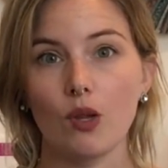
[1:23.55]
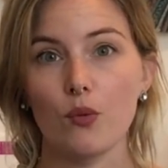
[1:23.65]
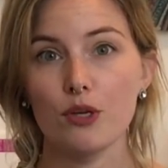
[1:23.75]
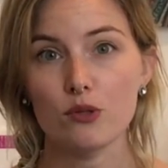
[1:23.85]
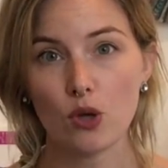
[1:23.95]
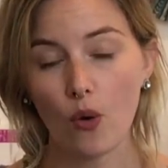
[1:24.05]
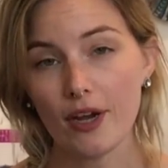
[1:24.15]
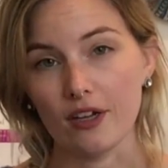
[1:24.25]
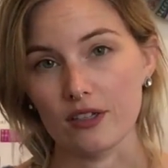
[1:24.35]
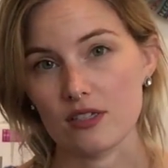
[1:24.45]
we use
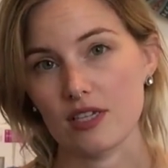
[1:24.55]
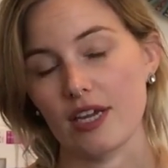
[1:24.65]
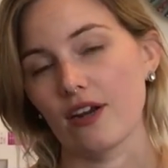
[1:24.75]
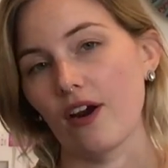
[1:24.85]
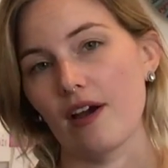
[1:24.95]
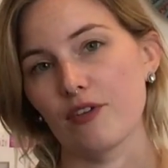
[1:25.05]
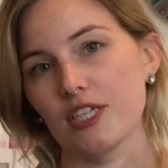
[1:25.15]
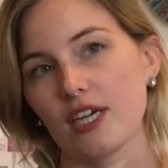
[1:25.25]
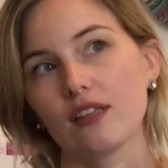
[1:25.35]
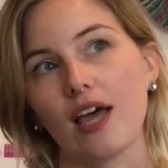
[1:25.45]
oils in our
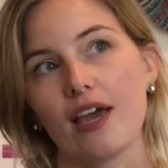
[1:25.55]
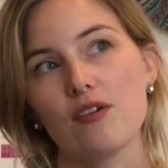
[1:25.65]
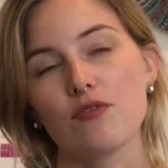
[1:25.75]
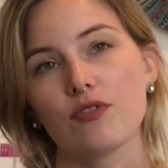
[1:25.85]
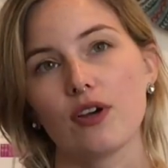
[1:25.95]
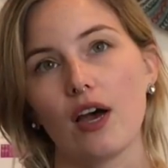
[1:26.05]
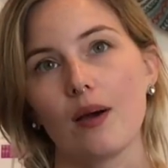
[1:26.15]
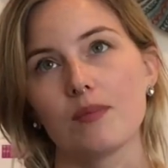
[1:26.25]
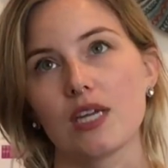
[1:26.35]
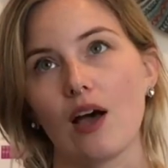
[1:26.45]
everyday life
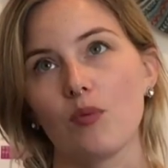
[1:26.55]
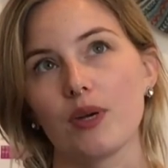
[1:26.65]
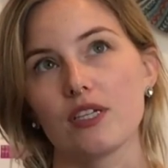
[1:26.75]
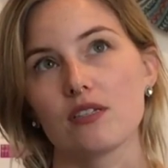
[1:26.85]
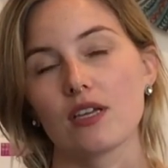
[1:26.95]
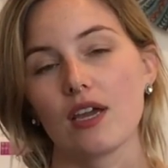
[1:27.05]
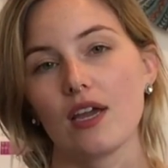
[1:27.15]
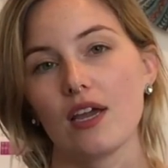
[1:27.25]
to help us